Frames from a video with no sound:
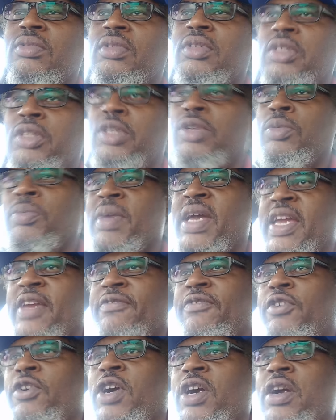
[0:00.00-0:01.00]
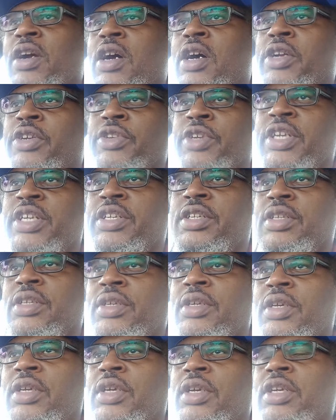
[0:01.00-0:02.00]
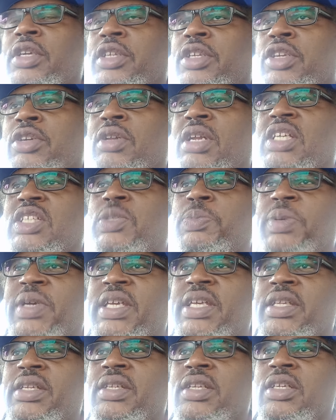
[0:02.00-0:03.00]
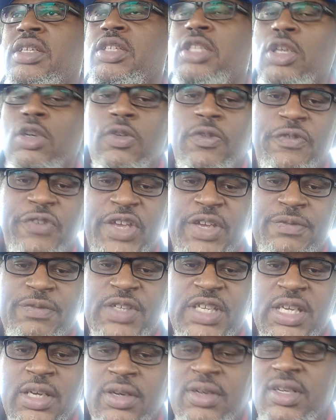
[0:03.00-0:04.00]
You made $400, you done spent $250 on